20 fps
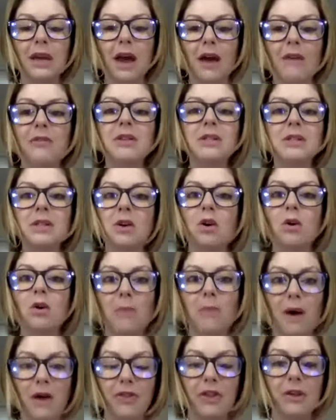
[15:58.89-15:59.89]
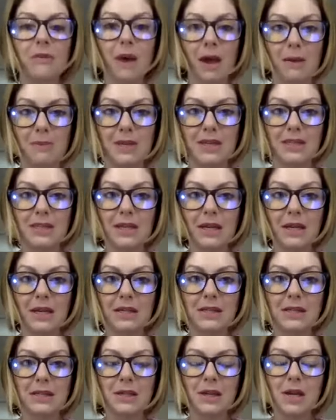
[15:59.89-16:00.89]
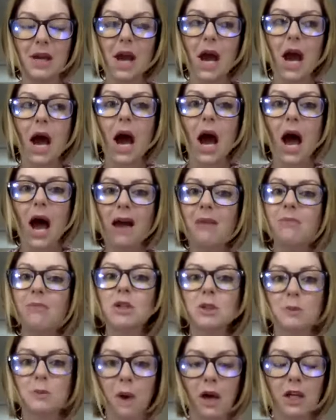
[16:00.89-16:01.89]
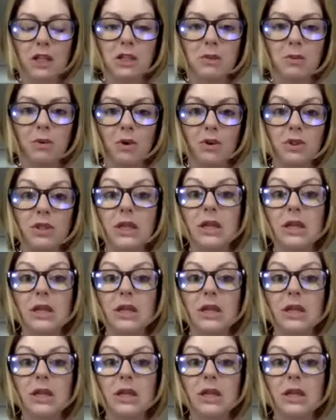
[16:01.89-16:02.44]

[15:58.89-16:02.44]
every single month in my business, I'm responsible to